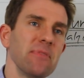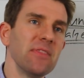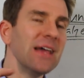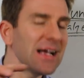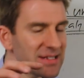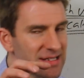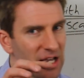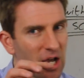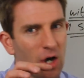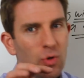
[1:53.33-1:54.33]
that's
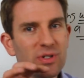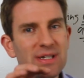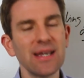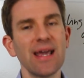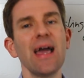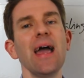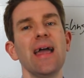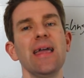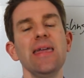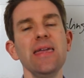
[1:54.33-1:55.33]

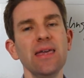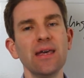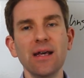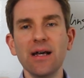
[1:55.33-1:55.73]
okay